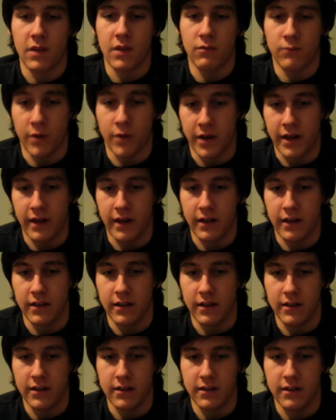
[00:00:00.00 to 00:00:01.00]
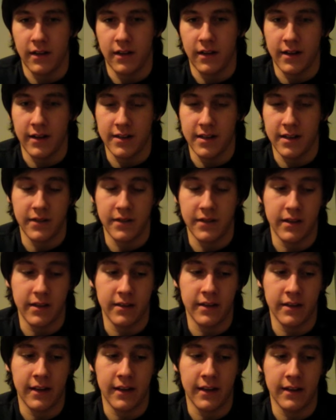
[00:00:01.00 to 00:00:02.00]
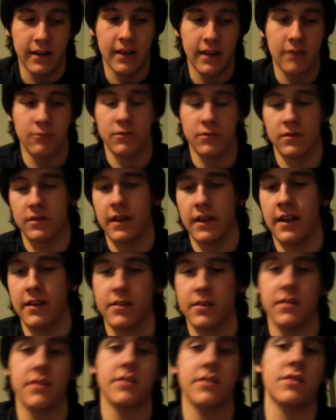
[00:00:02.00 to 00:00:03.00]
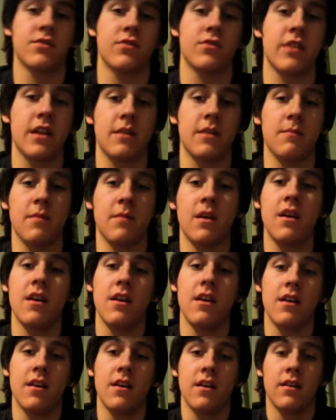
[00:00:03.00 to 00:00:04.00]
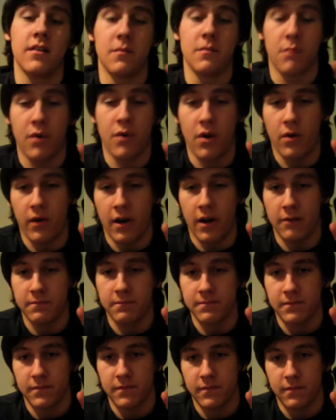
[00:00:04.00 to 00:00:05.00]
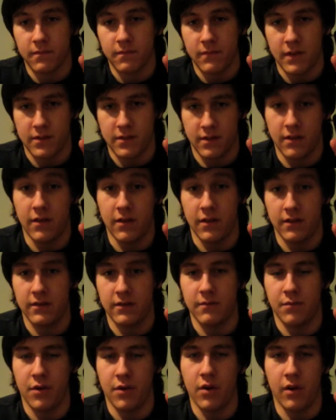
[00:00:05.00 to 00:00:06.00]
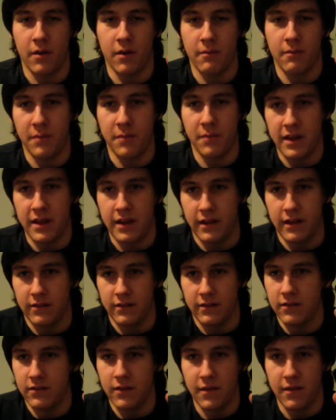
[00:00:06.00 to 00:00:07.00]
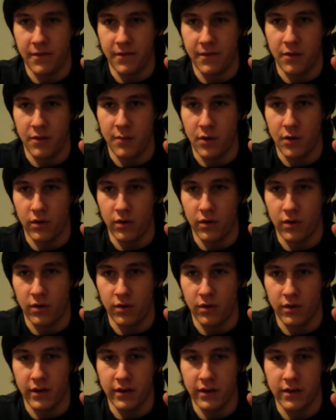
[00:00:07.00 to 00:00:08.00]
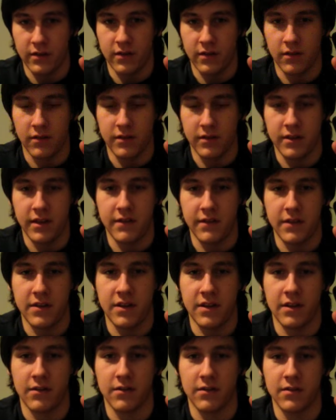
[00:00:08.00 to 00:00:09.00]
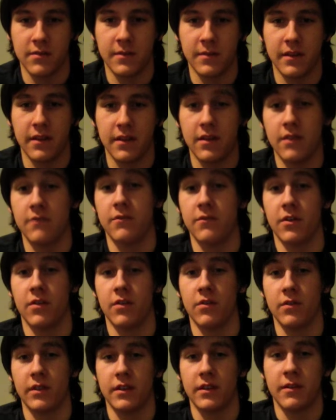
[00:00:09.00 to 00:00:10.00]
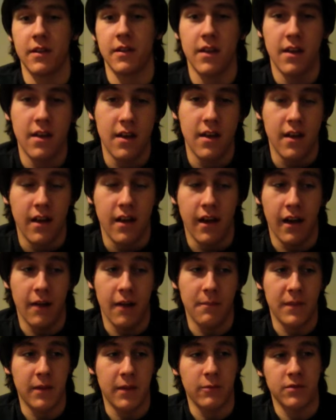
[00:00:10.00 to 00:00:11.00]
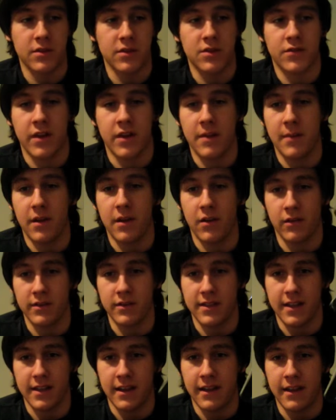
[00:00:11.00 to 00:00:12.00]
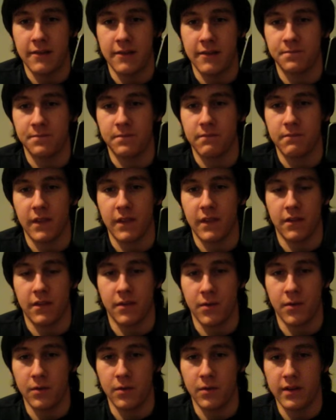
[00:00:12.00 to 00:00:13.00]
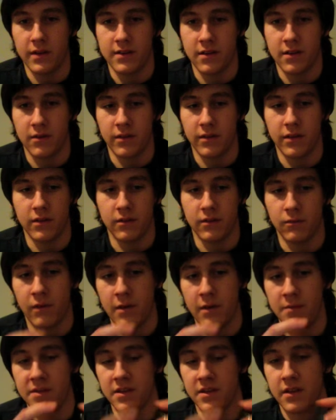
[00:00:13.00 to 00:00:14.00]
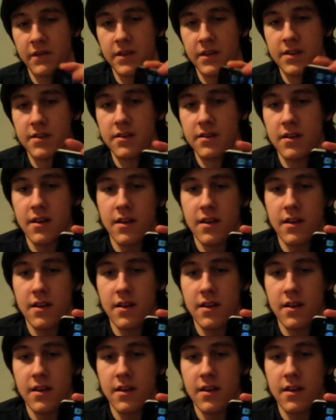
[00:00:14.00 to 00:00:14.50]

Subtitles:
running EyeTV, then it will actually stream the program. So a program being a film or a TV channel or something that you've recorded, it will stream it onto here through its own little web service.